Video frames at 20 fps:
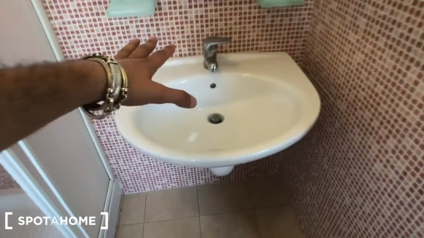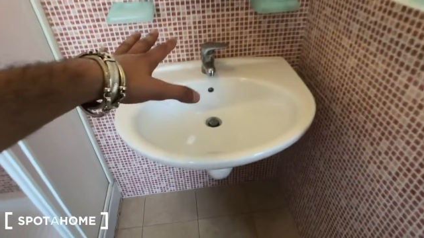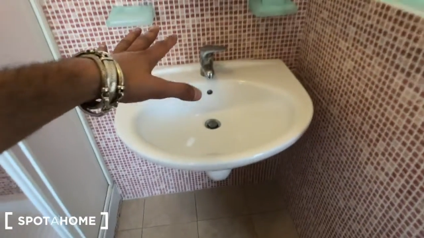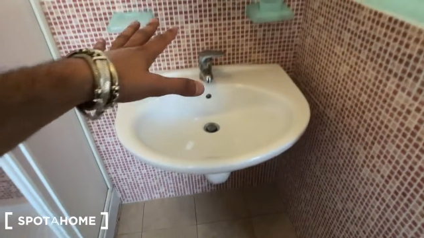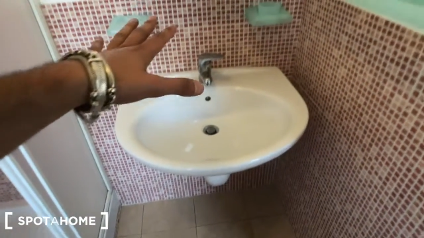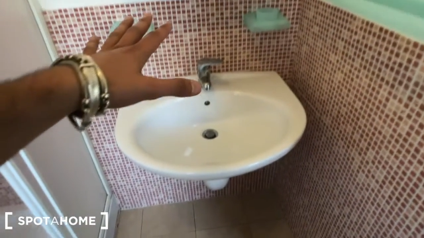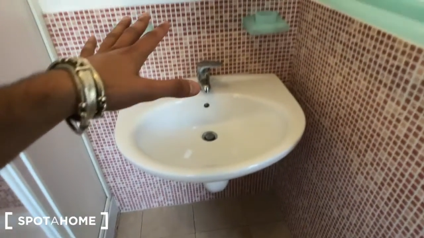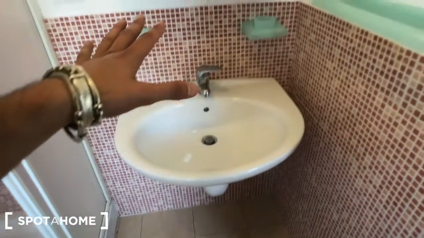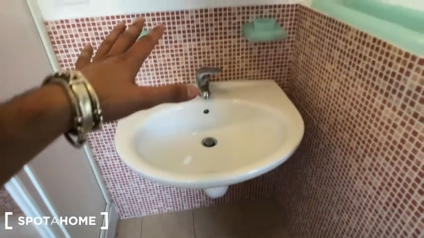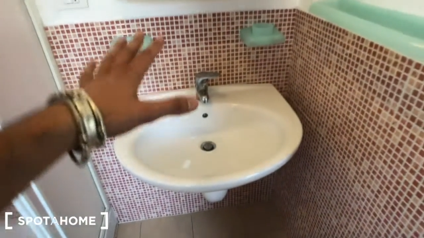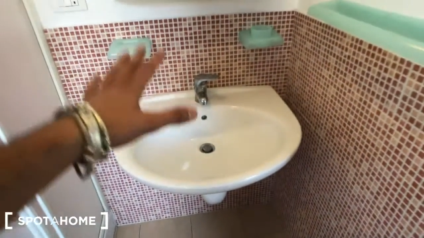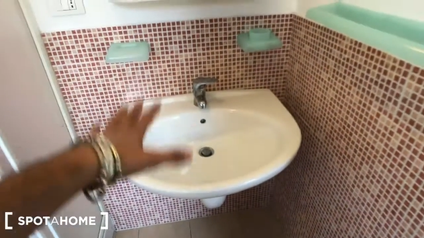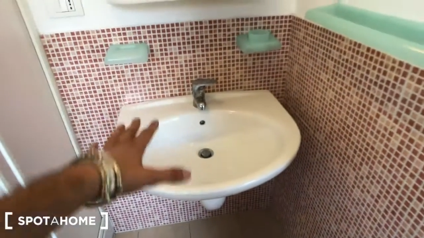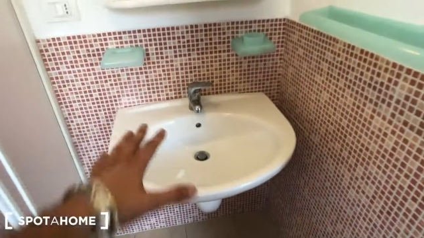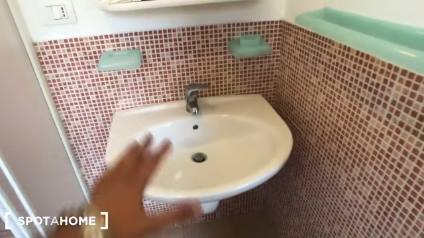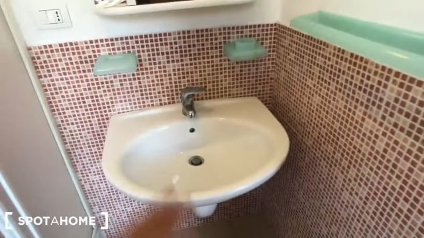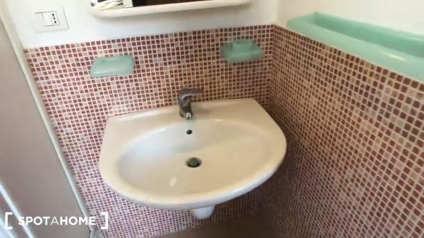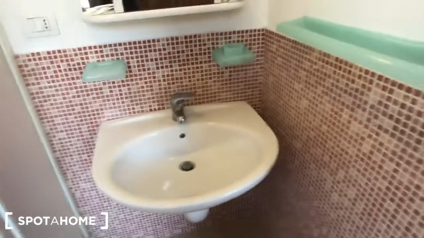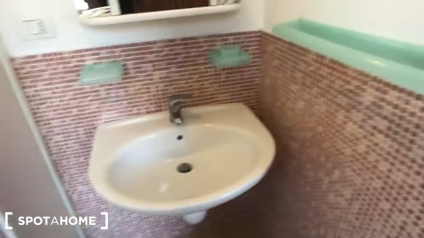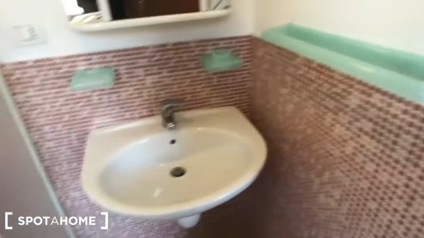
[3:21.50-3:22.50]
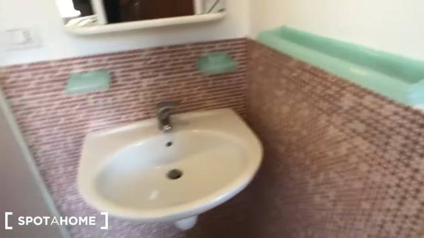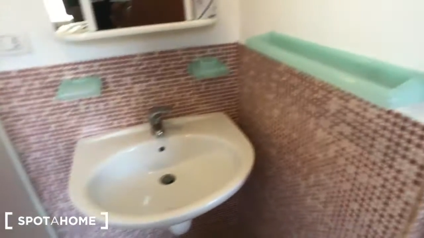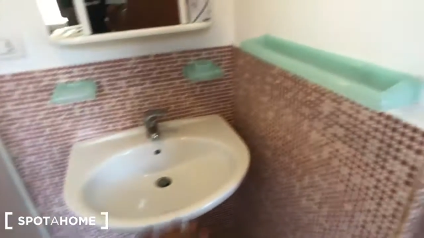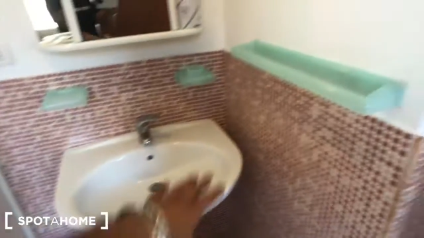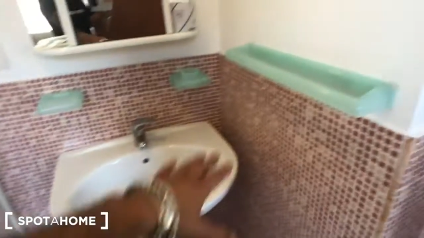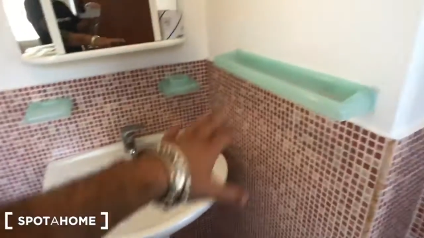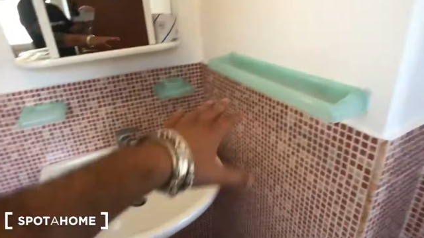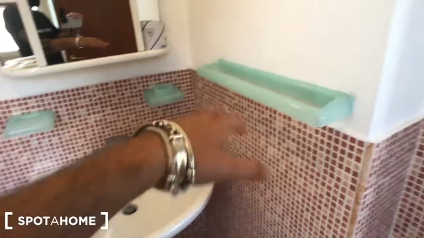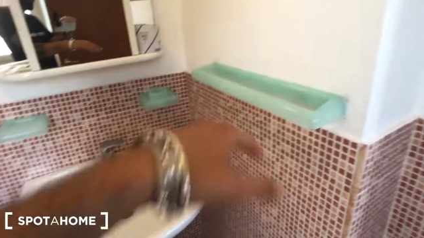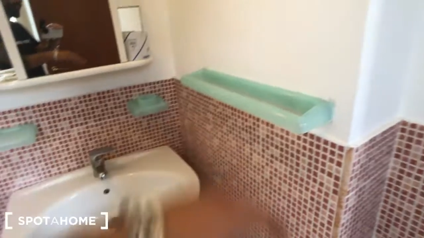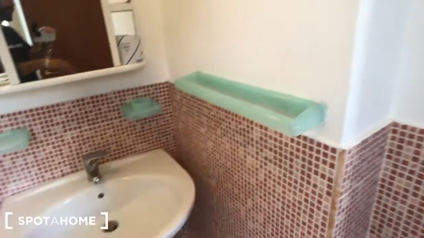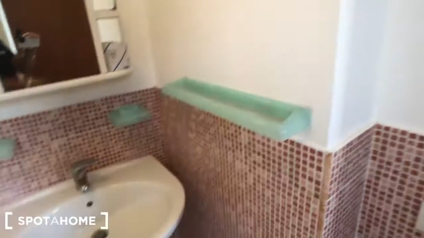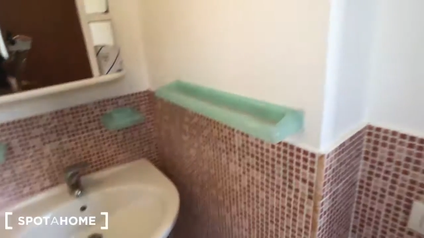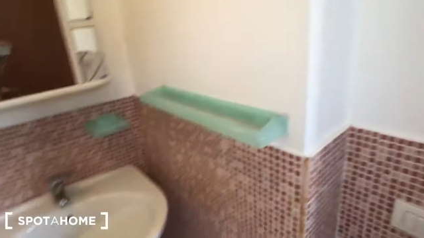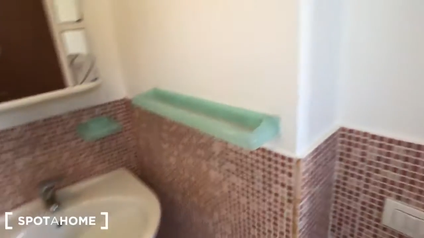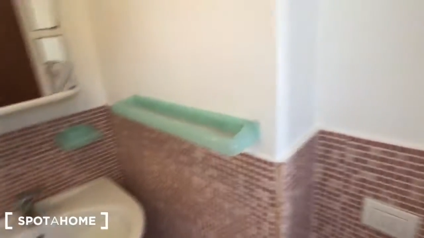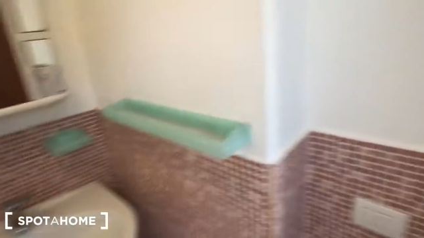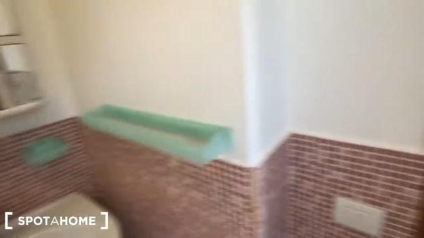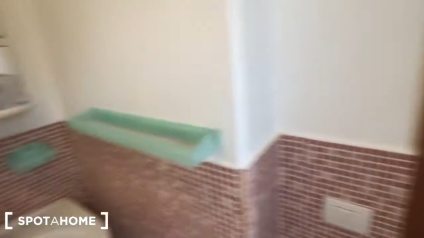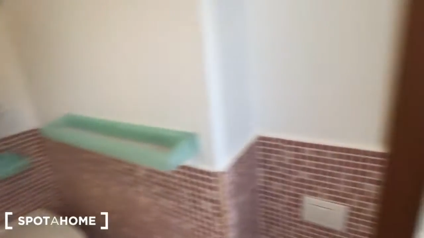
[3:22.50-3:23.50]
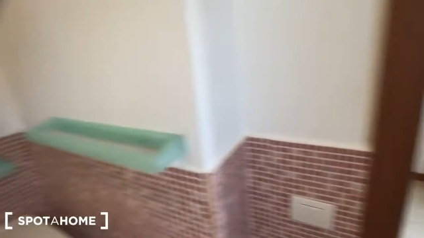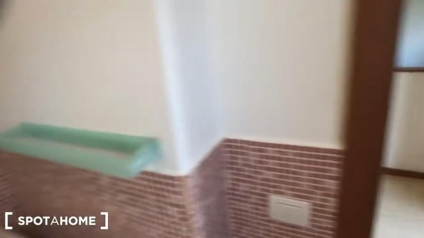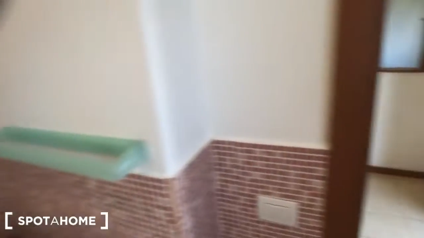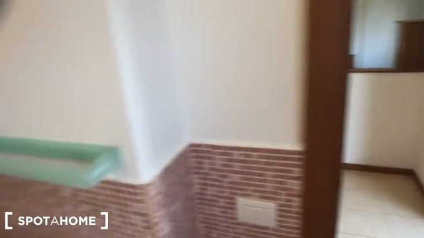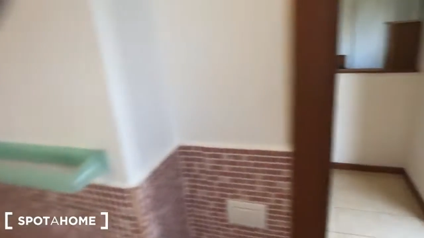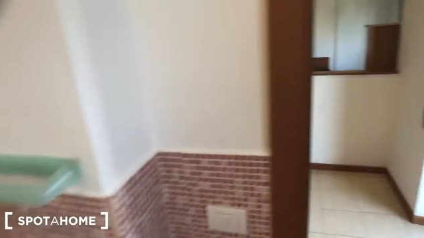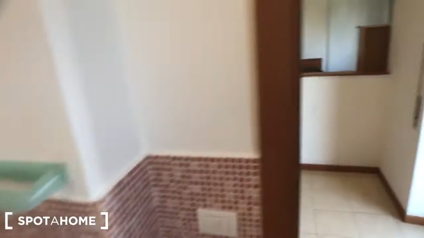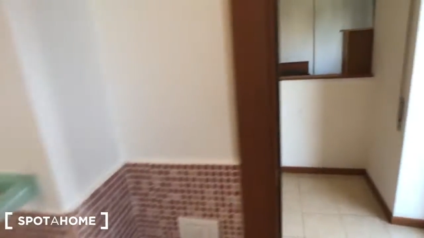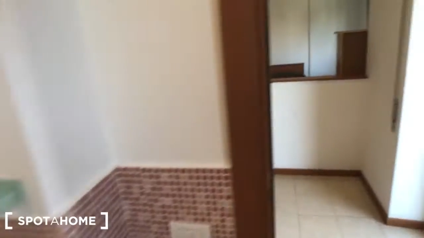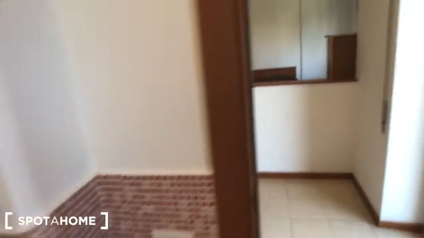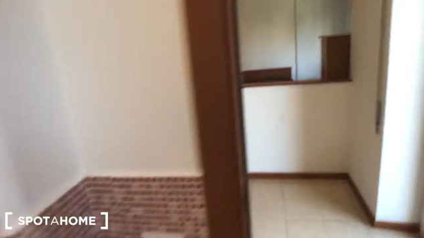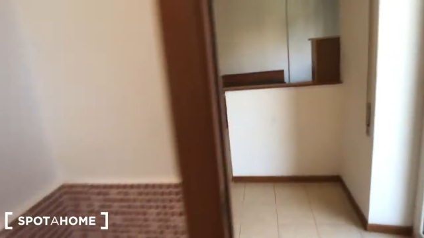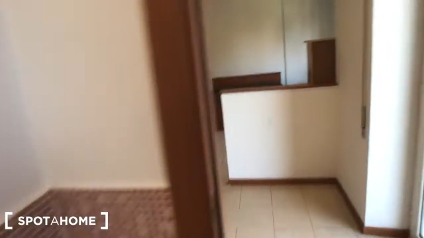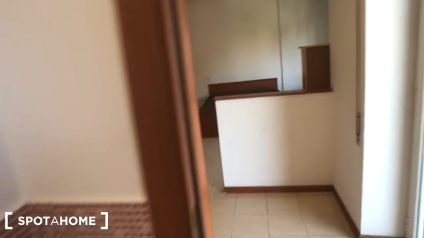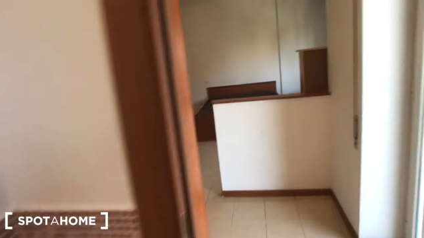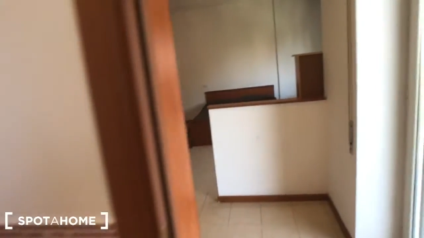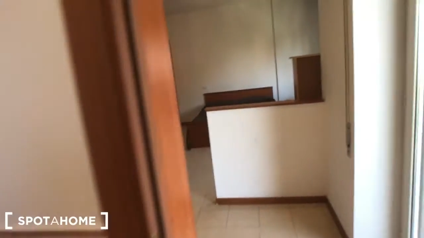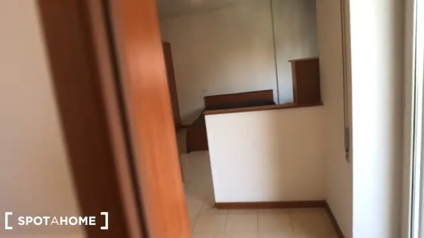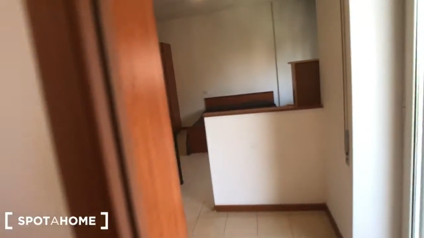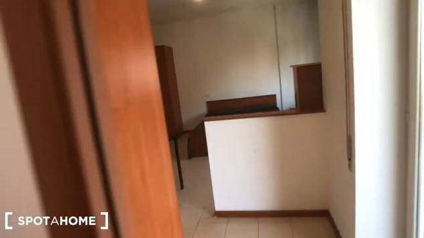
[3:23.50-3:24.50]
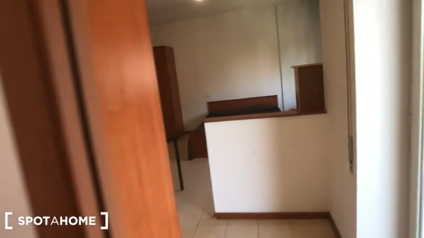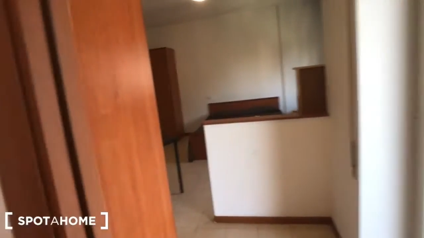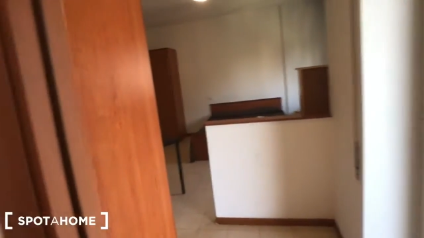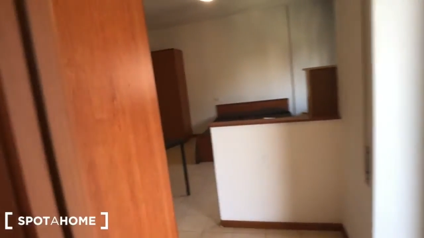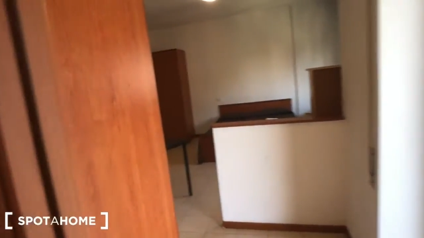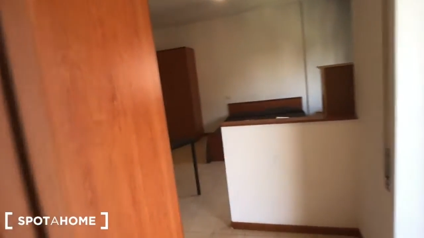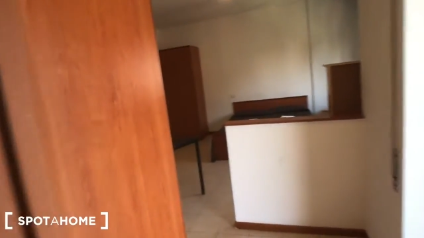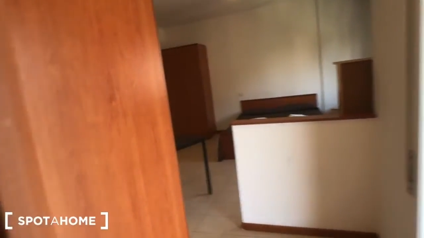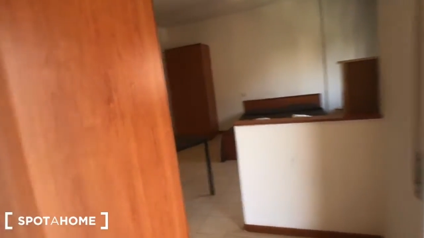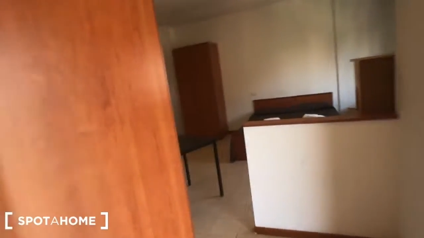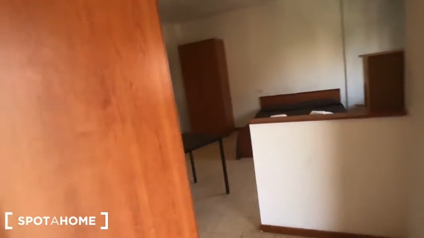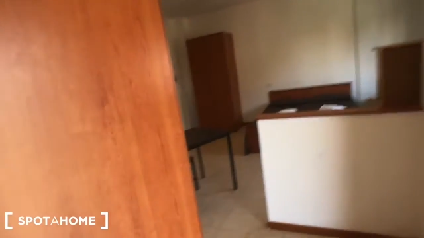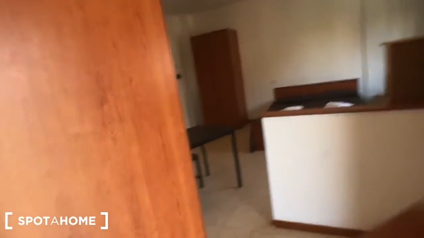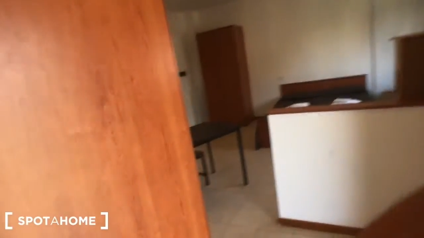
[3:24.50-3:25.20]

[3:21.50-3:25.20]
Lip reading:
Nobody's mouth can be seen.